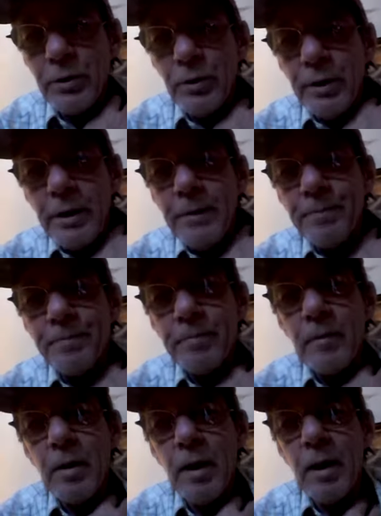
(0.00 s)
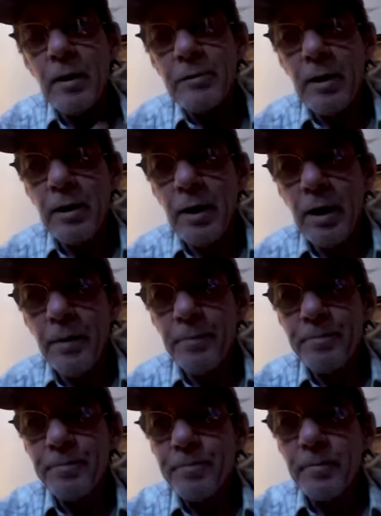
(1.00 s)
duty as a
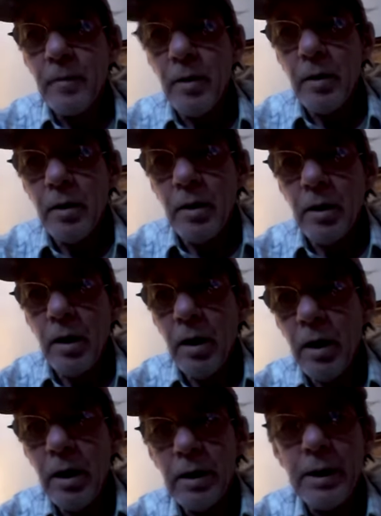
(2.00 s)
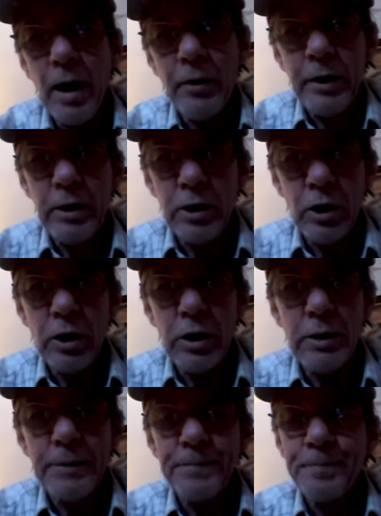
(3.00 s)
um, county
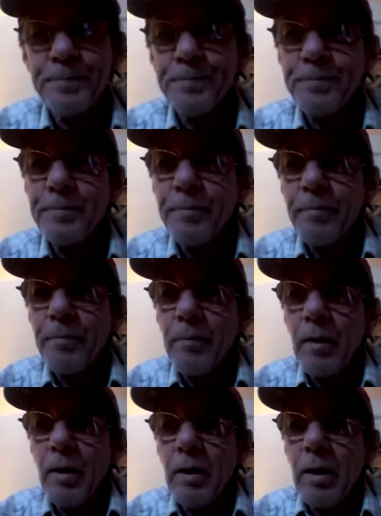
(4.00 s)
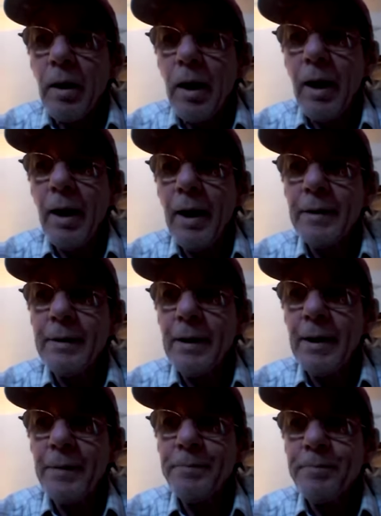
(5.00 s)
clerk. And
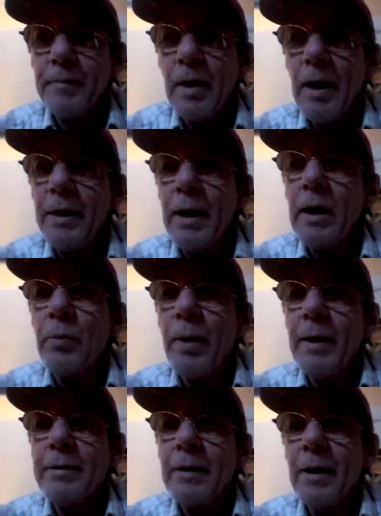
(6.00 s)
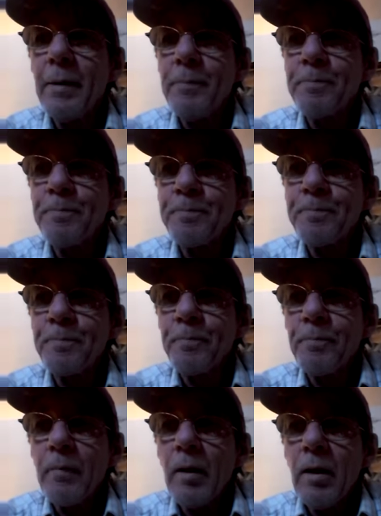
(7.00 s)
at any rate, um,
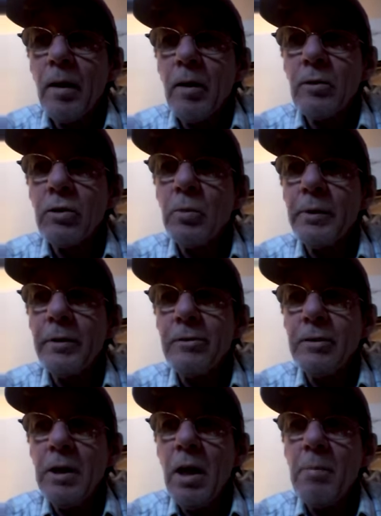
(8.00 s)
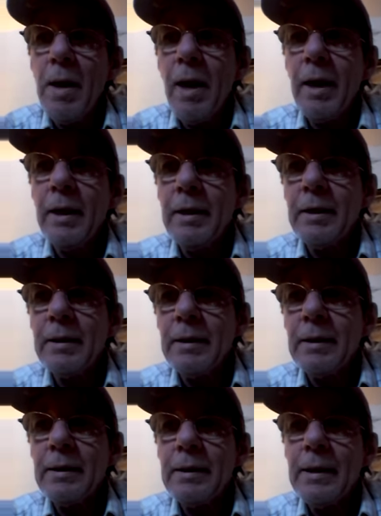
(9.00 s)
so when the
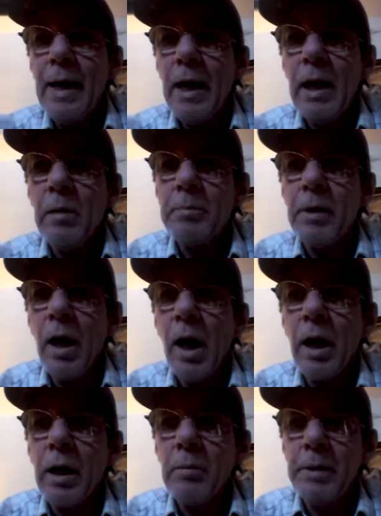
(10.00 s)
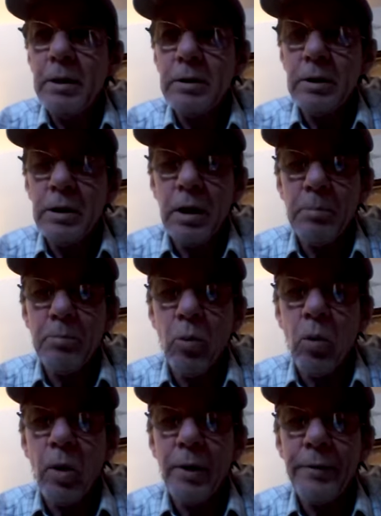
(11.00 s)
CMA named Huckabee to their
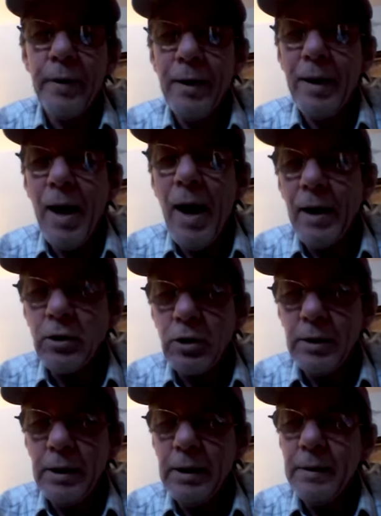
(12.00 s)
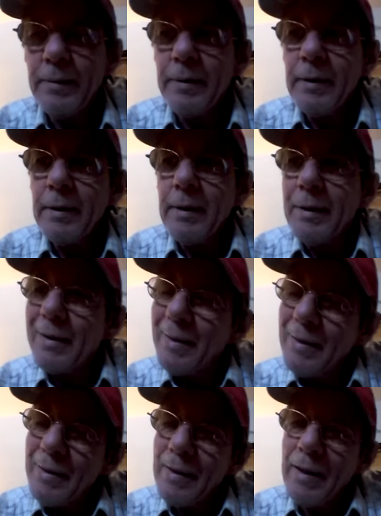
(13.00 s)
board, they actually,
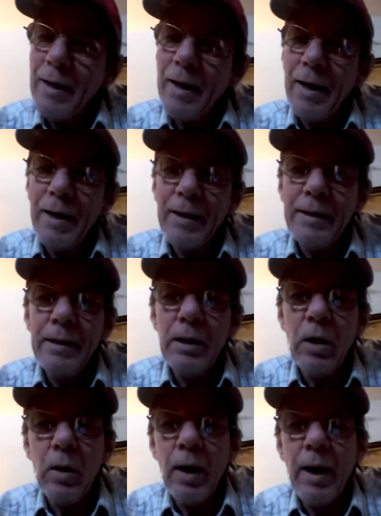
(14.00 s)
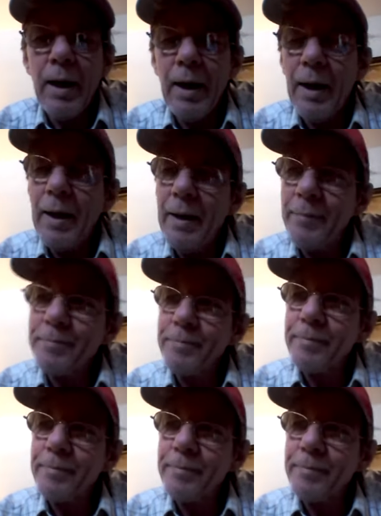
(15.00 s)
uh, you know, uh,